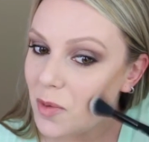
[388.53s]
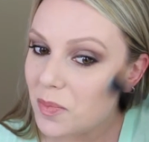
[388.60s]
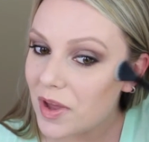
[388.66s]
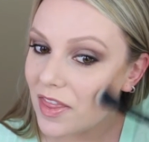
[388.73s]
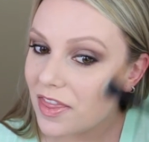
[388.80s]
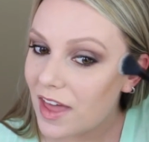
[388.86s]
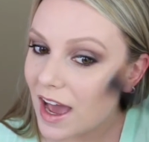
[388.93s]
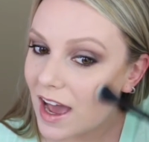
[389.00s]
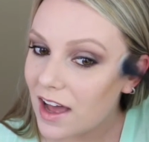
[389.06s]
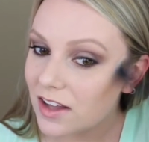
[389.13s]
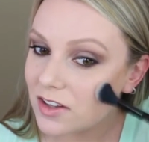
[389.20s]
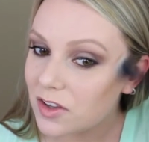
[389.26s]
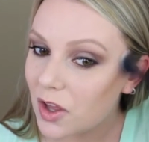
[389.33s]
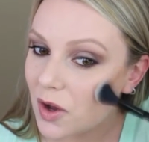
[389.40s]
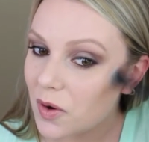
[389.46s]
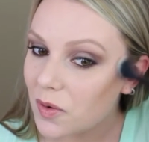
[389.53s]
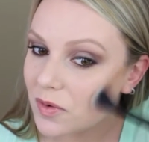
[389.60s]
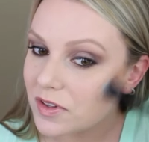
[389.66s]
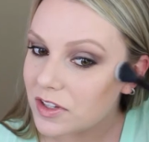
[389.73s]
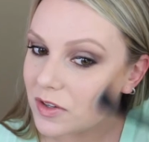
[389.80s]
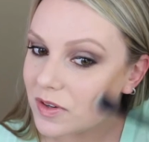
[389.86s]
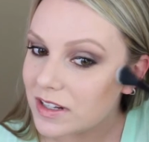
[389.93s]
But that
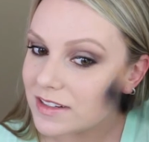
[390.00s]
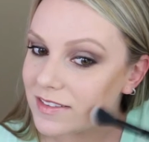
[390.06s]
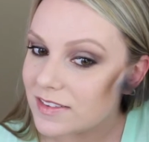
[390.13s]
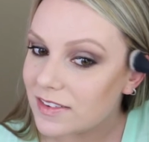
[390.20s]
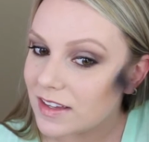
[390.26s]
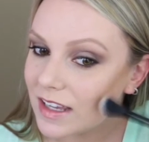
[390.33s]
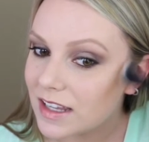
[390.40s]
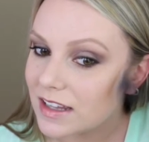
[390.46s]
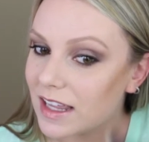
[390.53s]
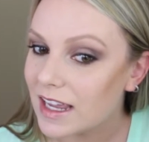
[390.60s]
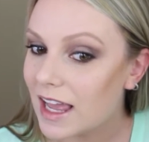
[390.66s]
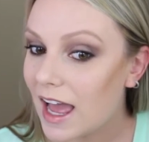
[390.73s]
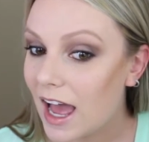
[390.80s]
alone, you can see like